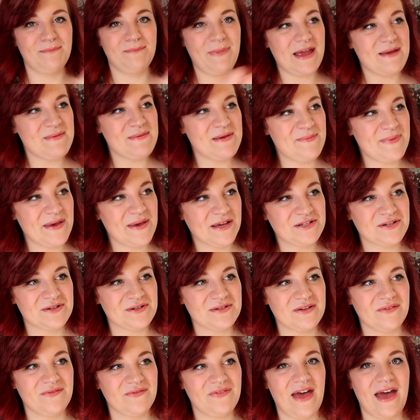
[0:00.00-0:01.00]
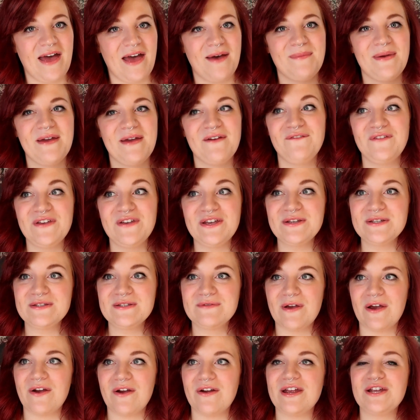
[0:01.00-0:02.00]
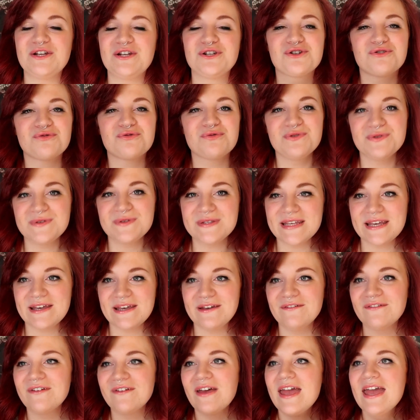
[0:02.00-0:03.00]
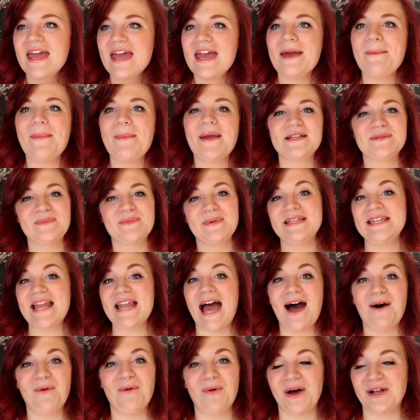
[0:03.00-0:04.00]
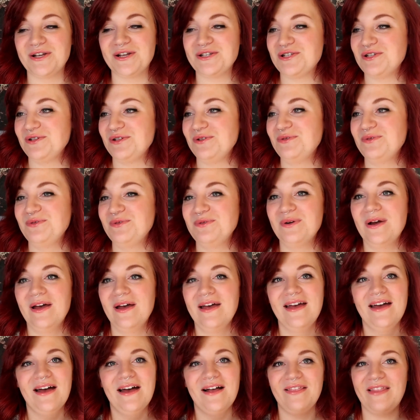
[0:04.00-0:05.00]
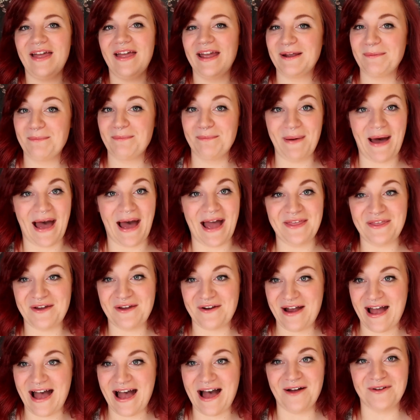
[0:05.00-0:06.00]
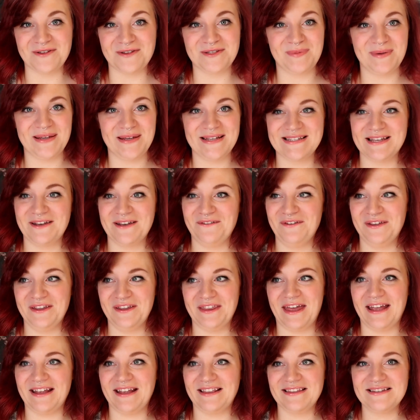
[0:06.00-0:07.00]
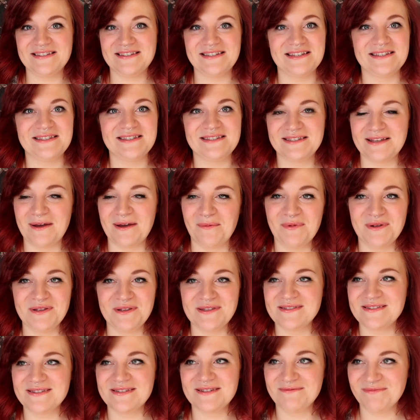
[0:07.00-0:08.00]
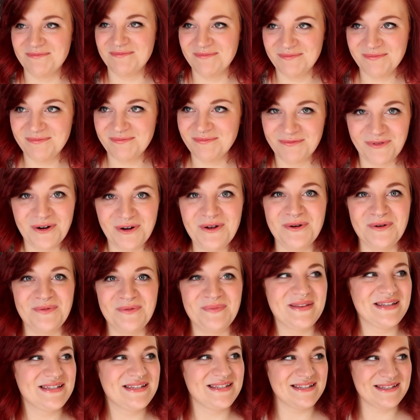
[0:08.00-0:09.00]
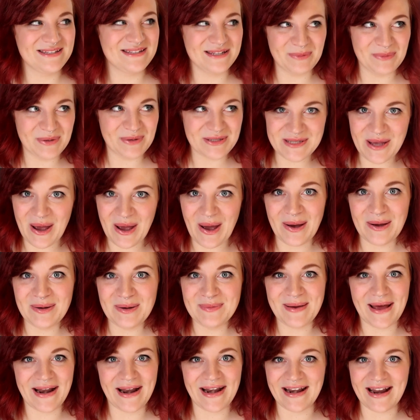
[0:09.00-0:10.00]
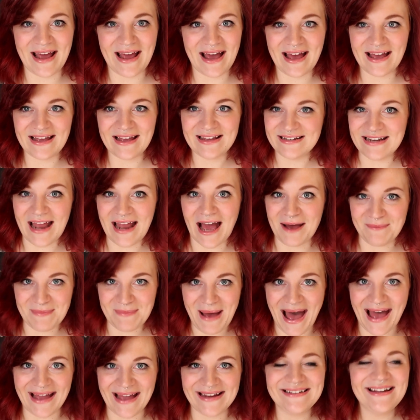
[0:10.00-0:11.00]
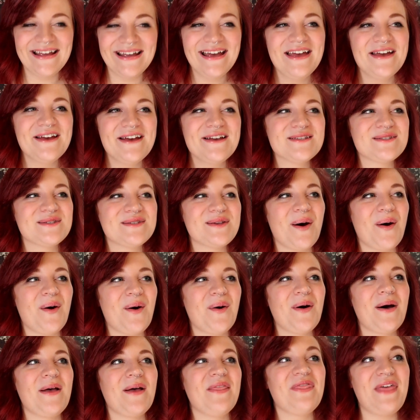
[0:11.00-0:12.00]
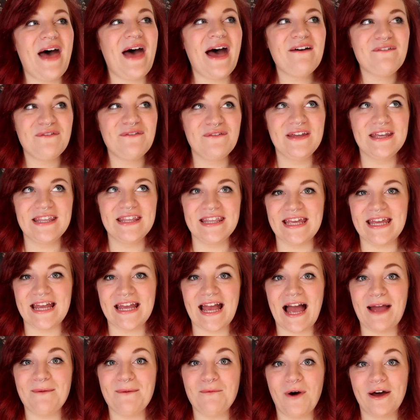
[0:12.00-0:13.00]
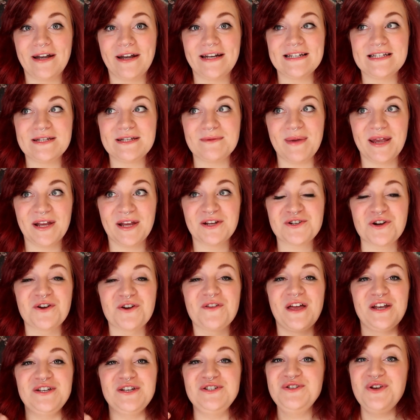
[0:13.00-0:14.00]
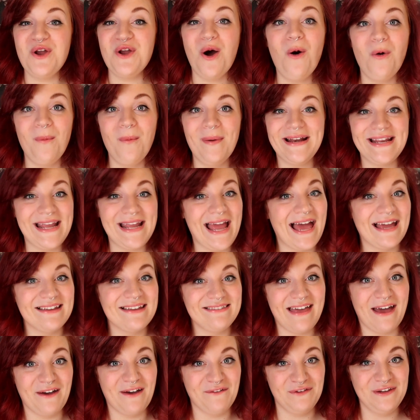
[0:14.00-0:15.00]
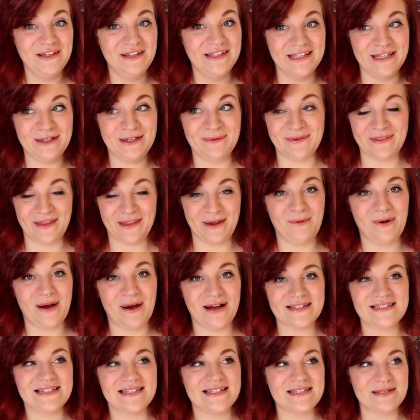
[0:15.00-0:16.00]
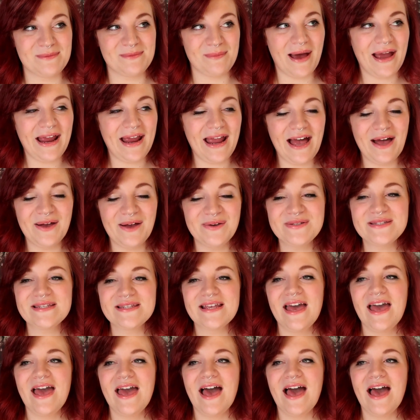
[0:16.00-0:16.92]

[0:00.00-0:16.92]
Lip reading: baby pictures of them. It feels very intrusive. It makes me not want to like buy their house because I feel like this is someone's room, this is someone's home and not mine. So that feeling, I wanted to make sure that nobody had that feeling when they walked into my house.